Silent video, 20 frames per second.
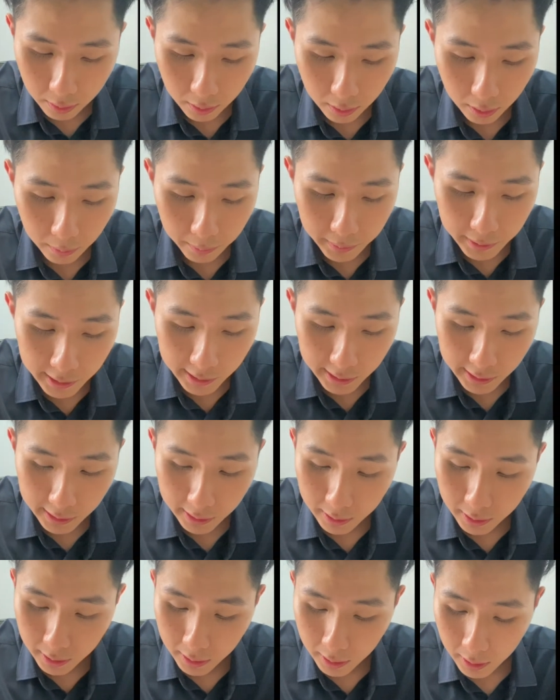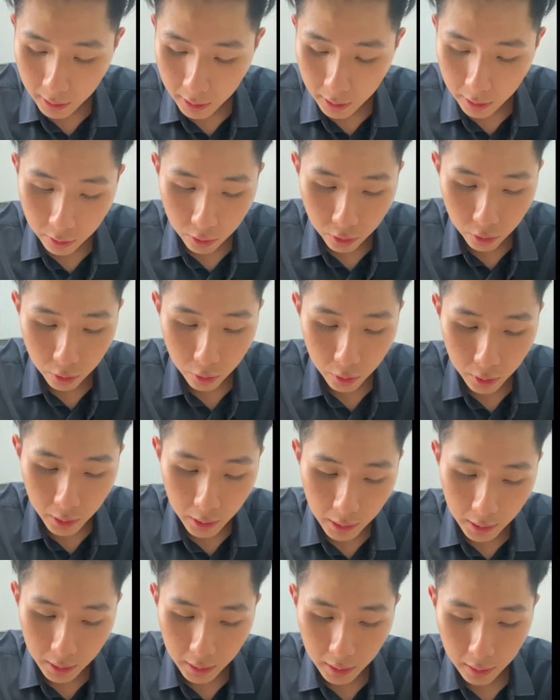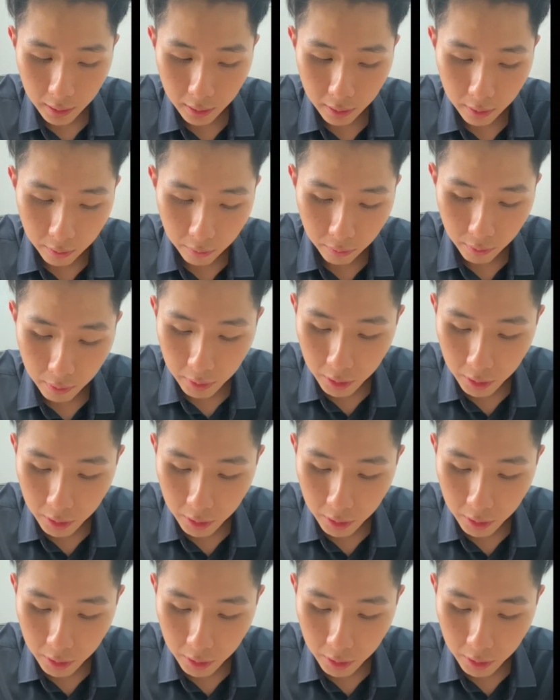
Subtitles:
Oops. Should, when